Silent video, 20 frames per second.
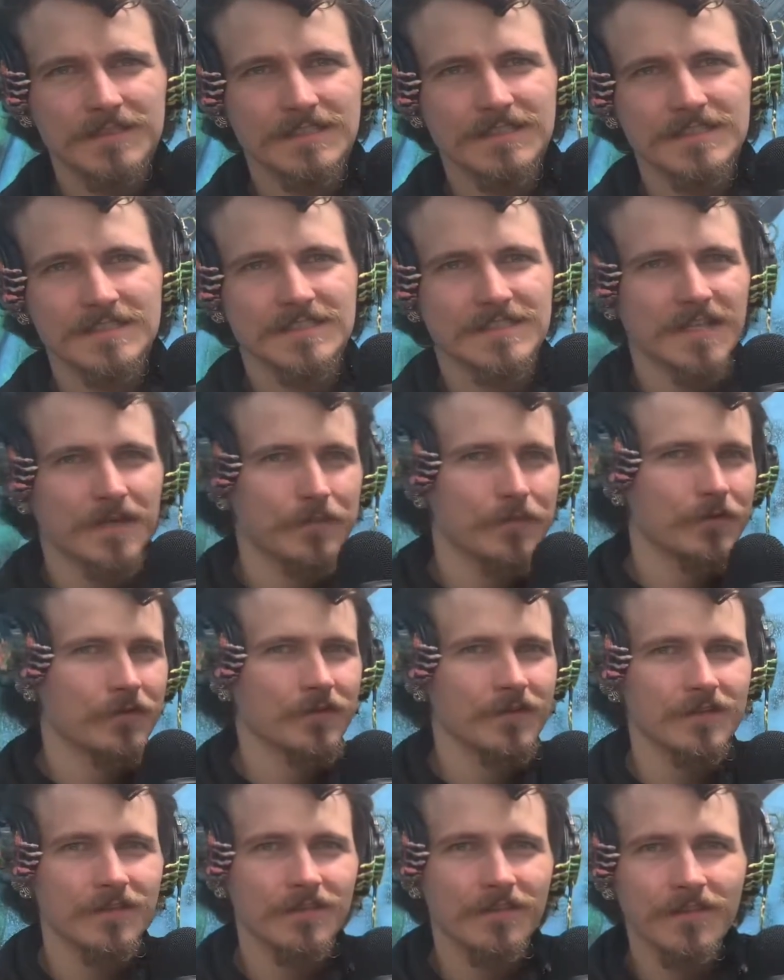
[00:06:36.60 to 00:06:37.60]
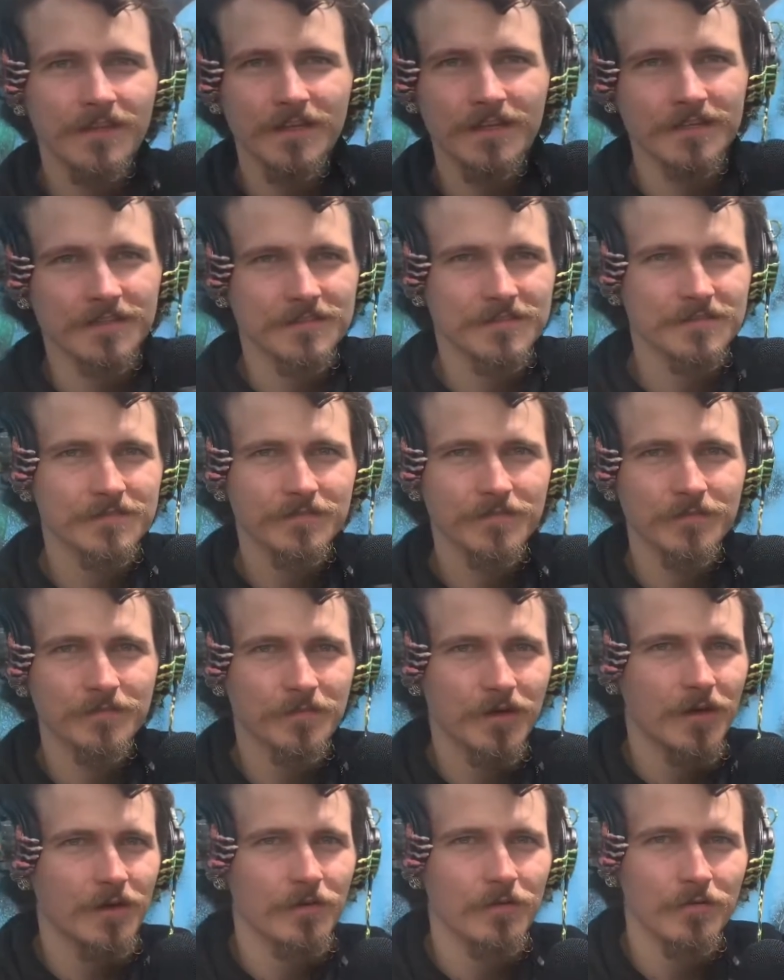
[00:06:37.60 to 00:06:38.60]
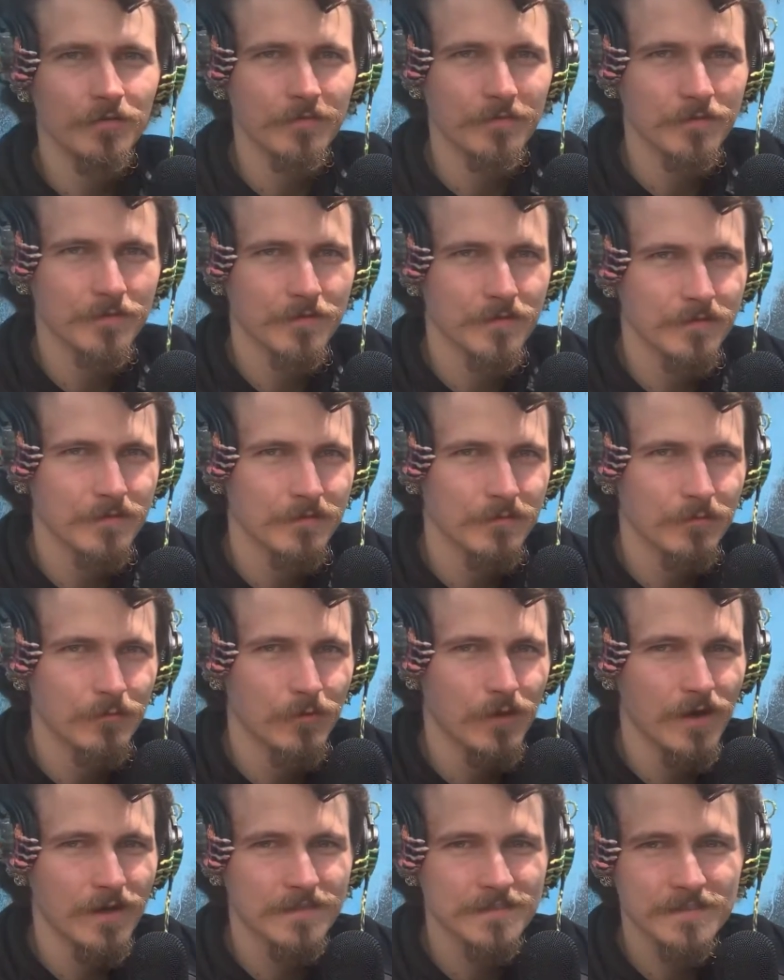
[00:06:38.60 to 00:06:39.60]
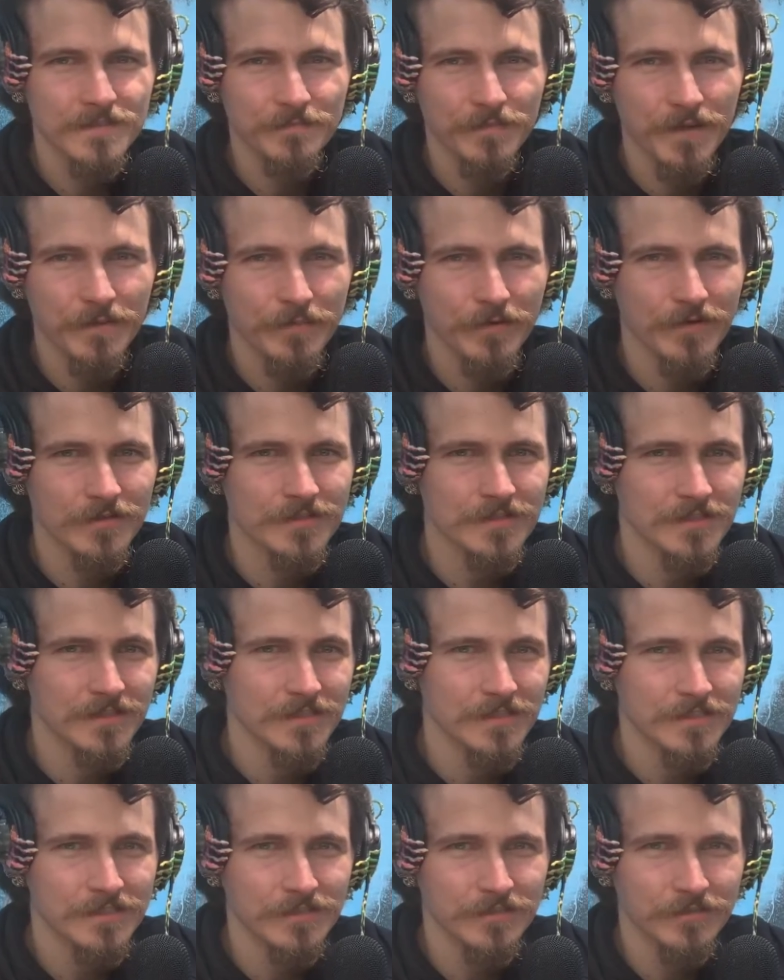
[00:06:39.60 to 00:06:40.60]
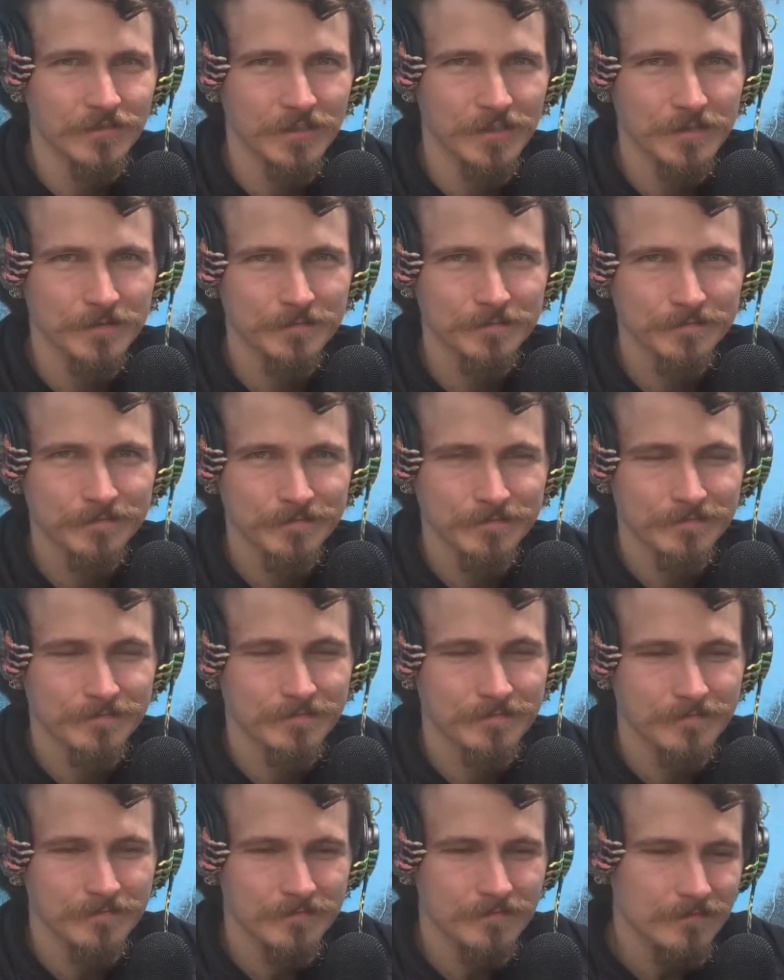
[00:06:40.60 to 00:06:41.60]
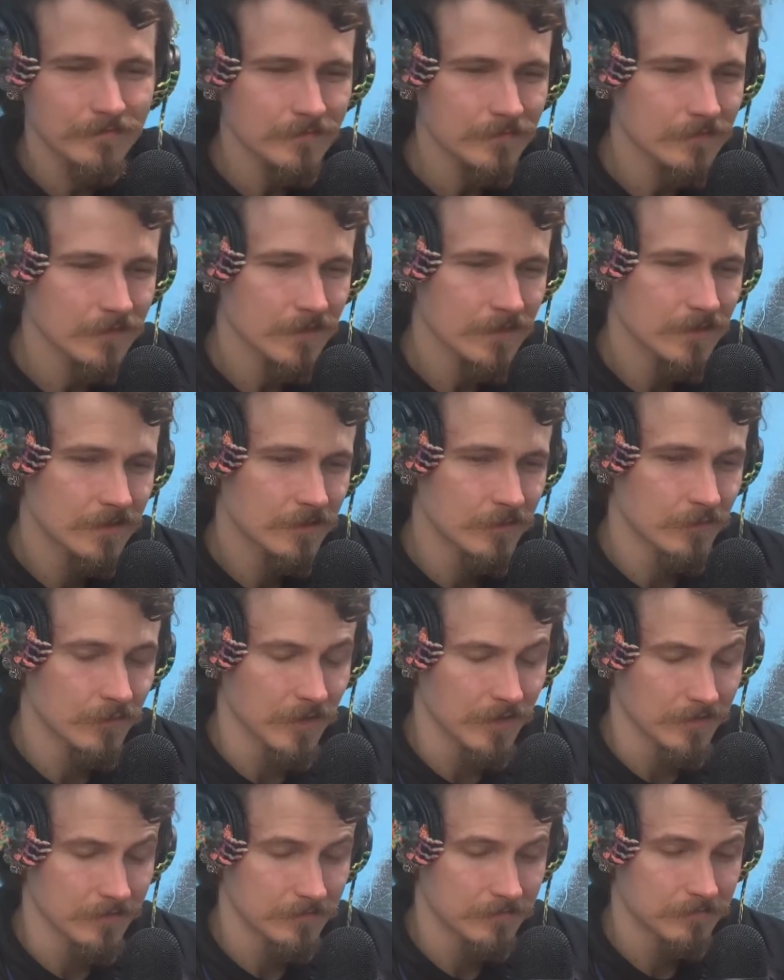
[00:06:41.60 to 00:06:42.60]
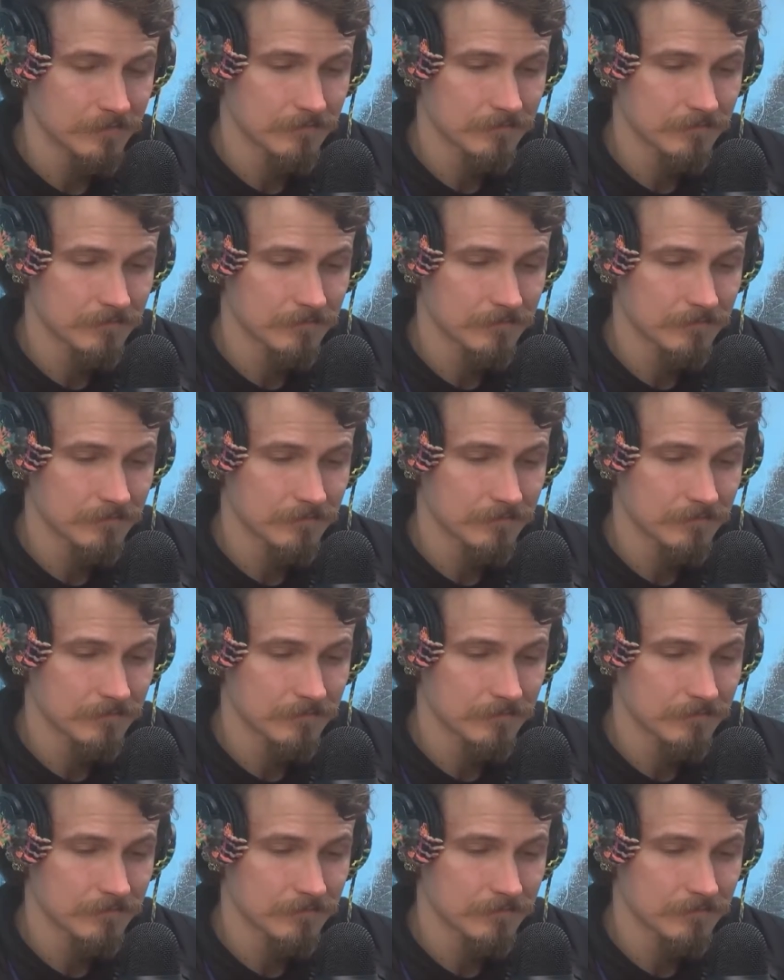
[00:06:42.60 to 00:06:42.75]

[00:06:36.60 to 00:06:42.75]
disparate things from all walks of my personal history? Well,